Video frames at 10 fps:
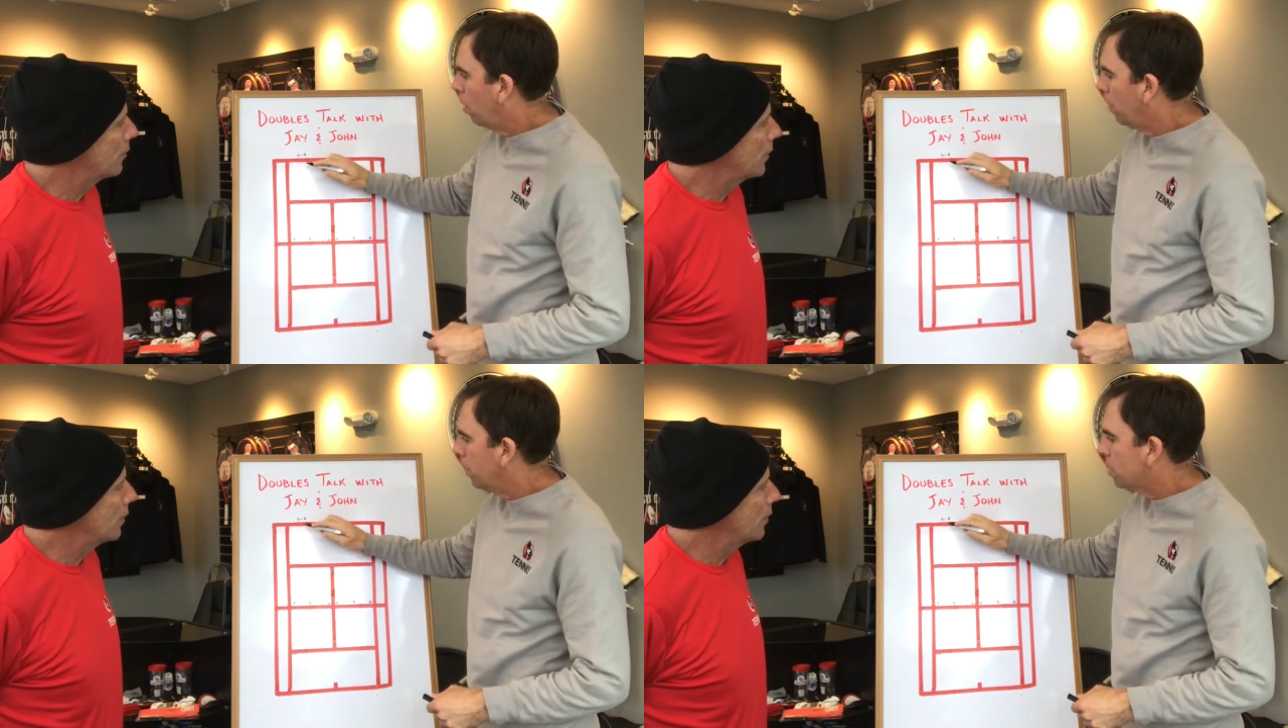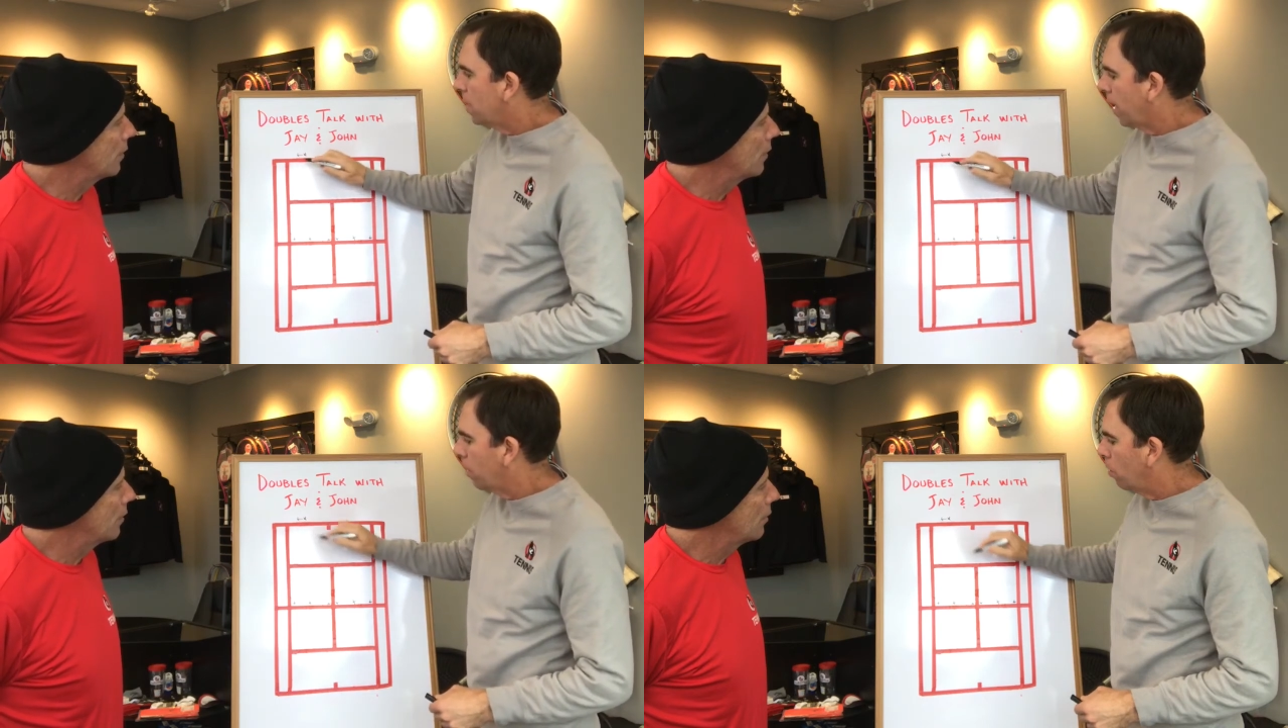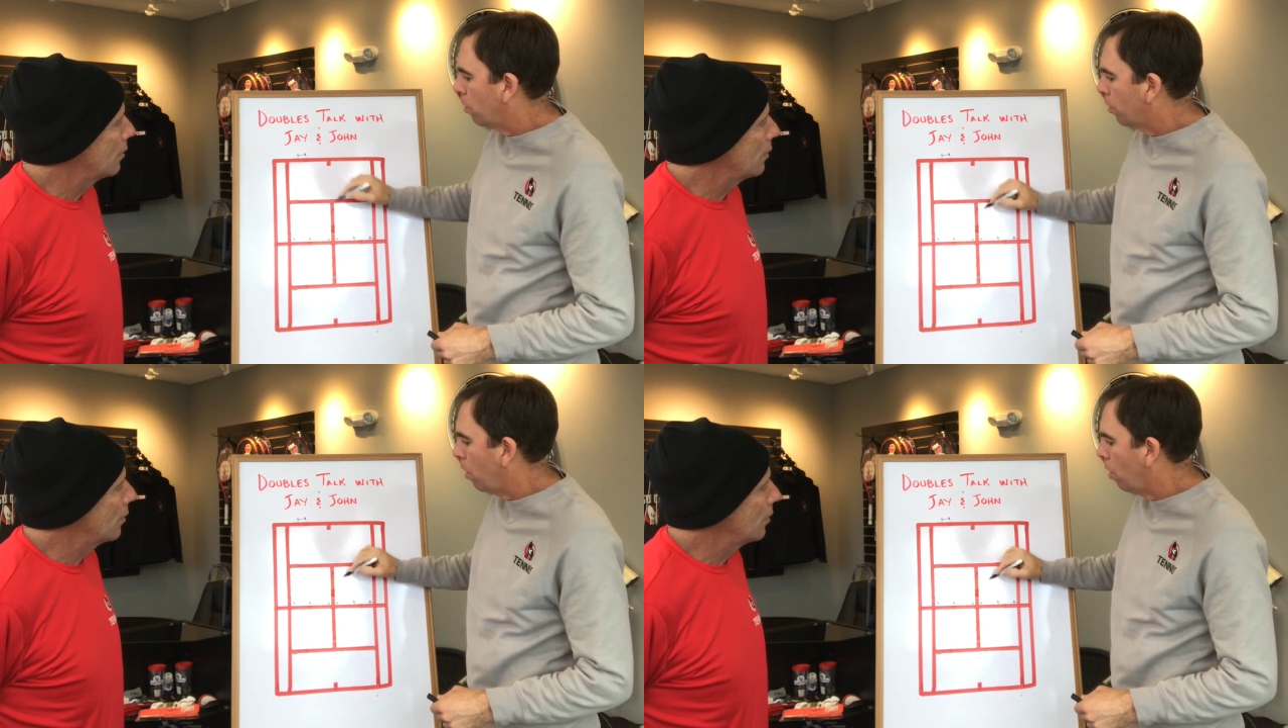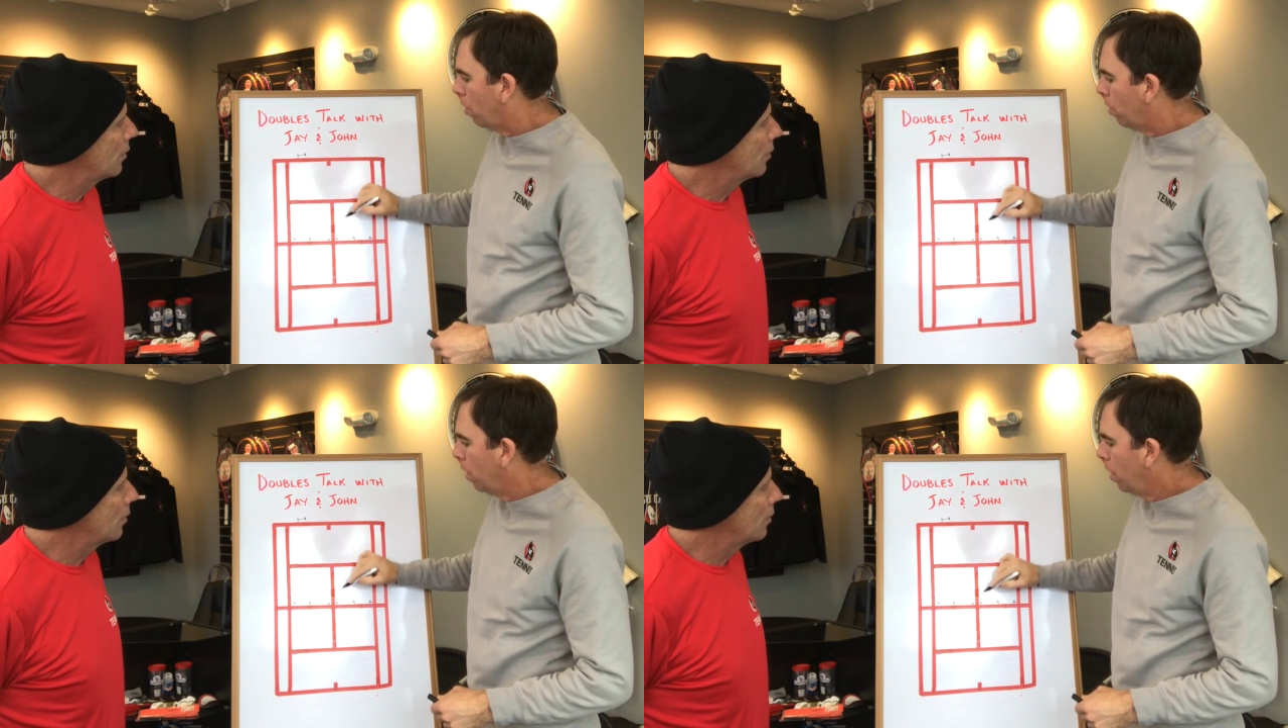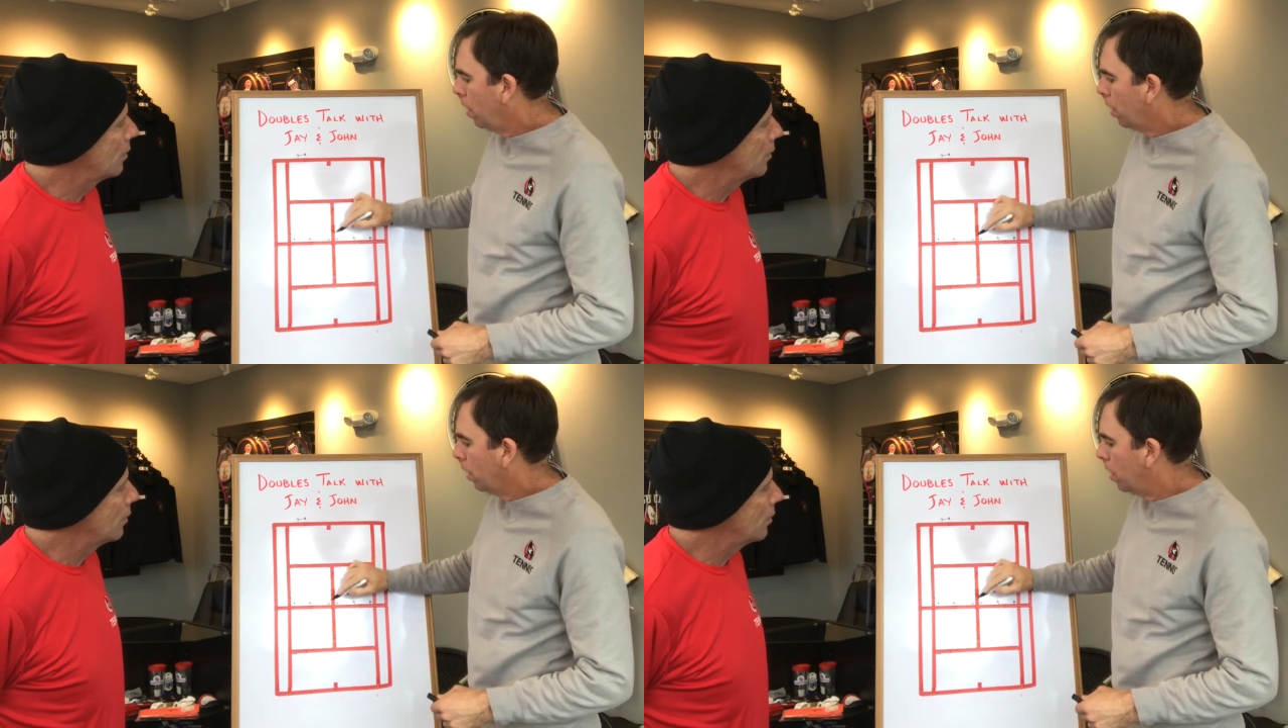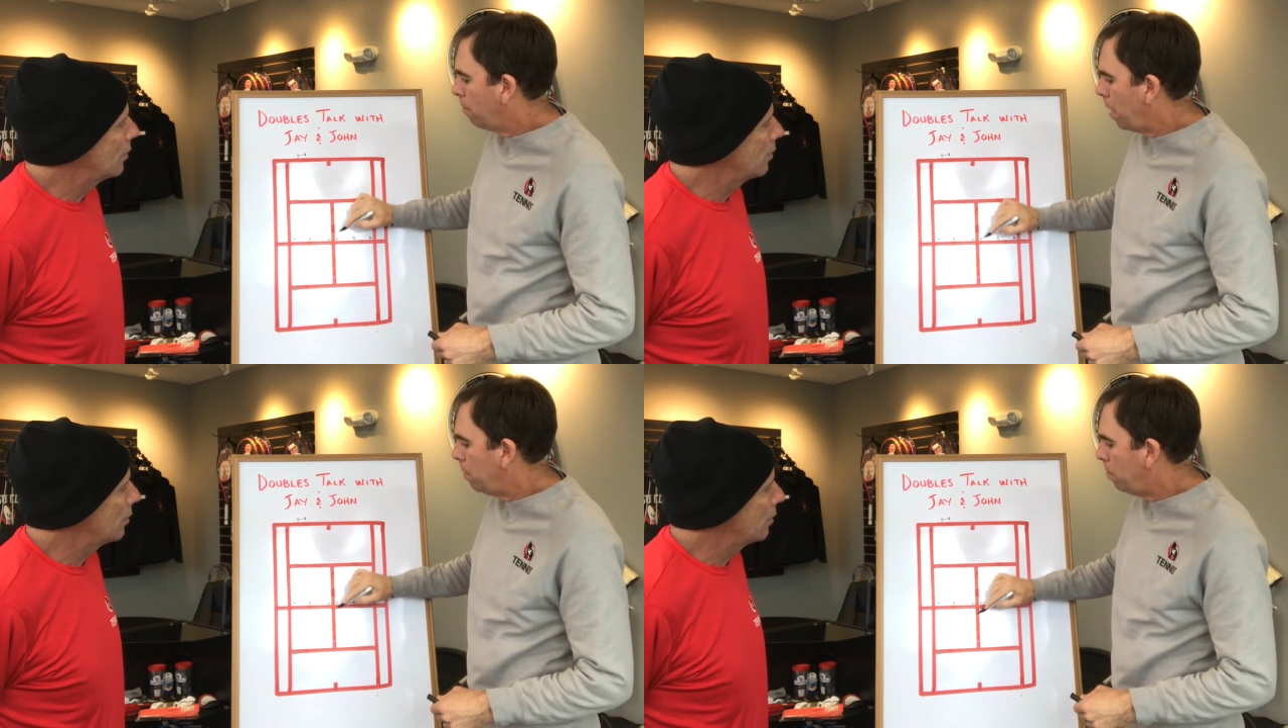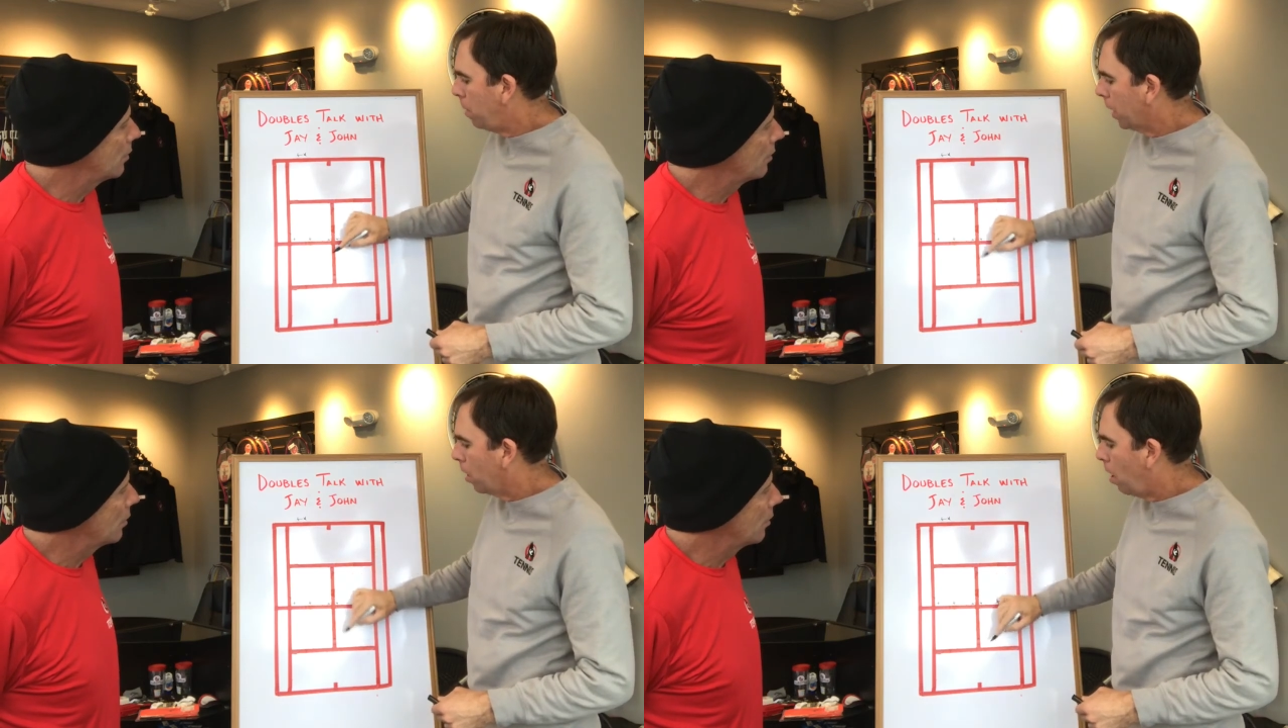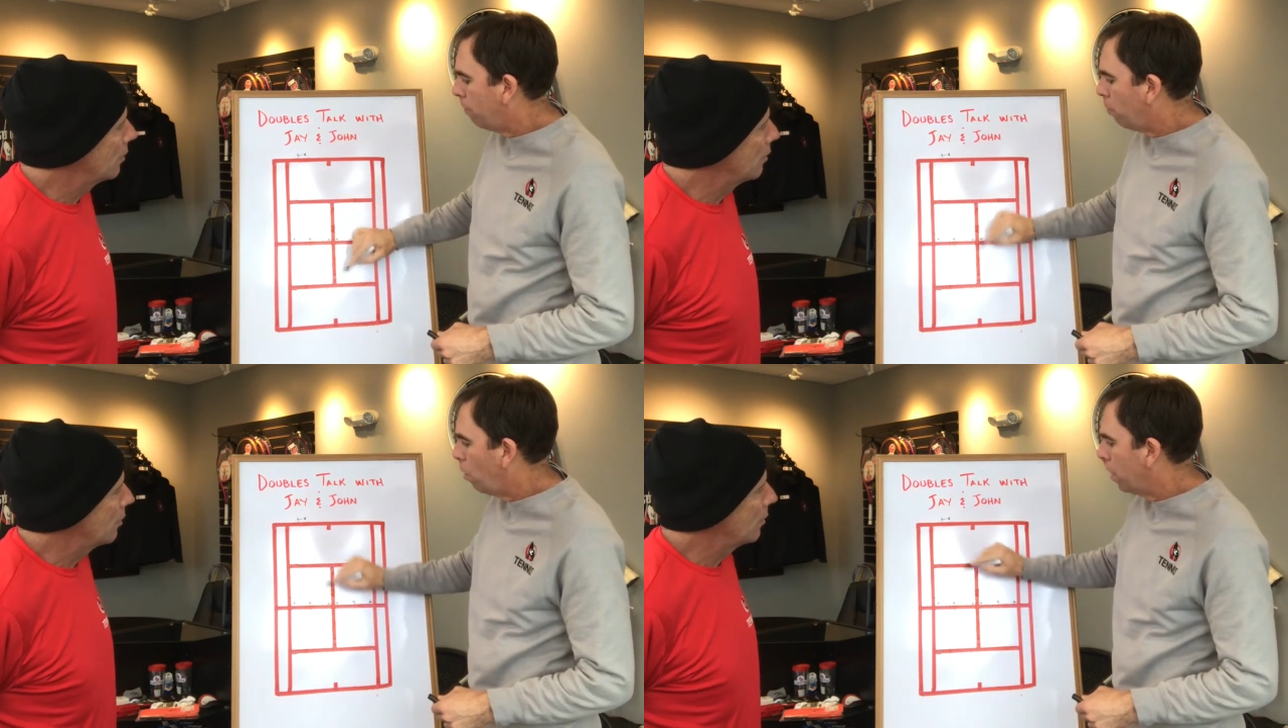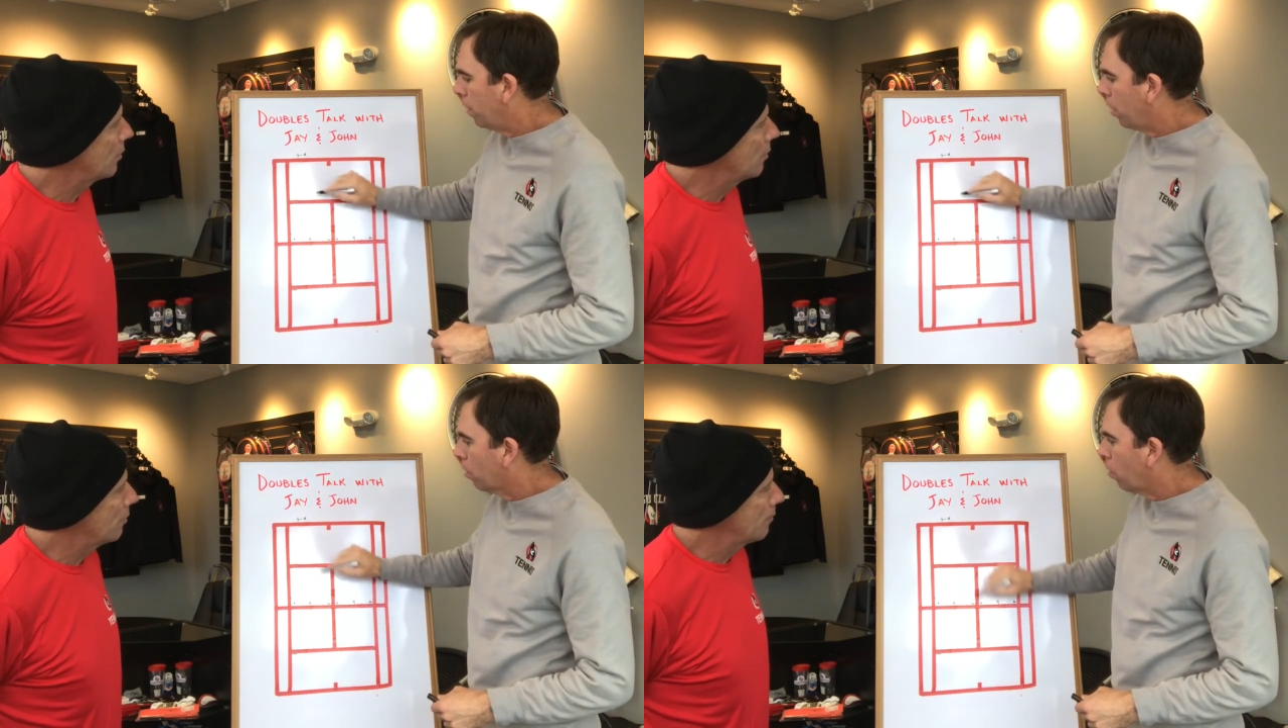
on the second or third can maybe pick off one of their